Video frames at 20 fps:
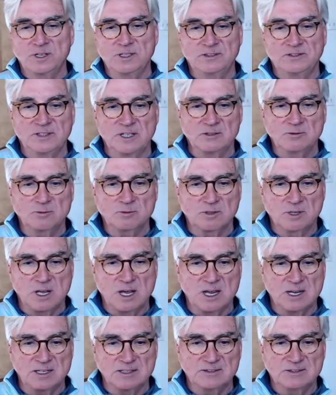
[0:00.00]

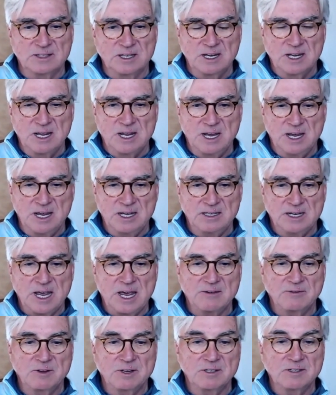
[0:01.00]
decentralized and to
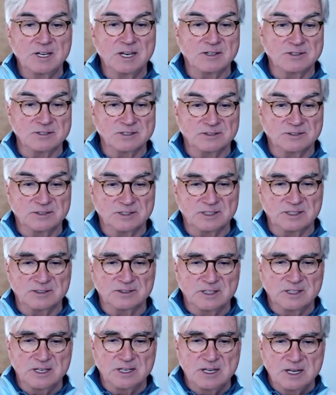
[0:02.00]
have
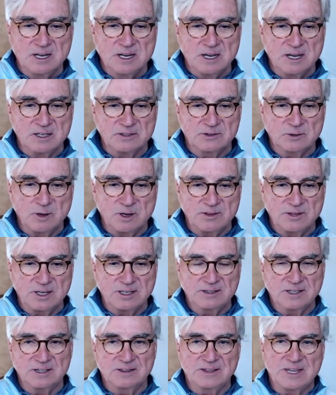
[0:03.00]
contingencies. Uh, so I
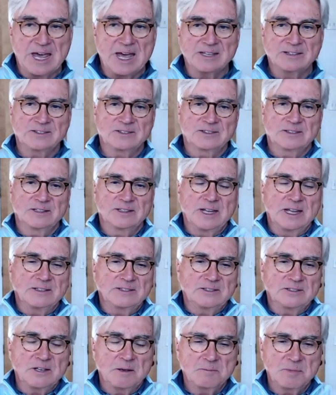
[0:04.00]
think that that's
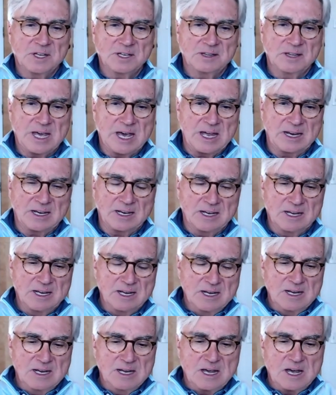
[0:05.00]
that's something that
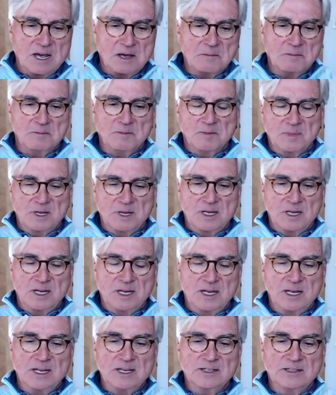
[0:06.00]
um,
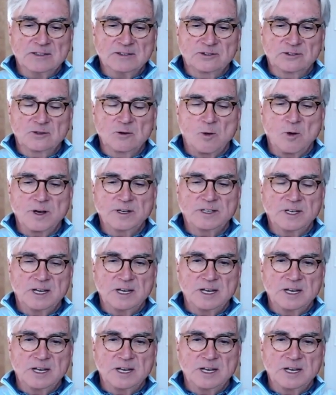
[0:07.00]
is going to